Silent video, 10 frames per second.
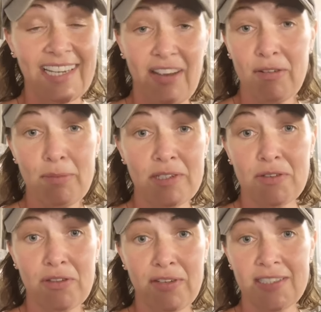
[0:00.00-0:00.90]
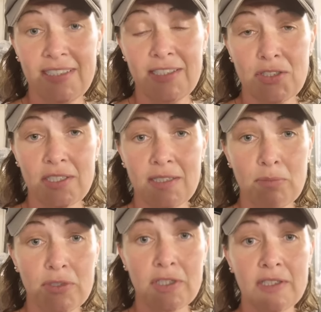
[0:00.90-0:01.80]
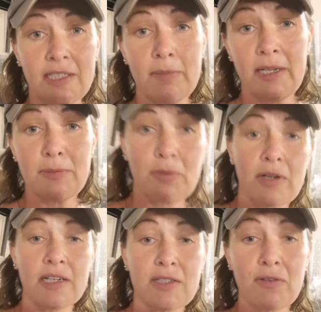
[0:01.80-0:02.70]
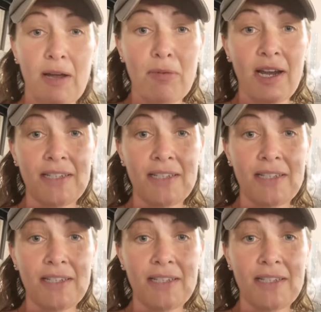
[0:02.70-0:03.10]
everybody's got the vested interest in producing the best products for our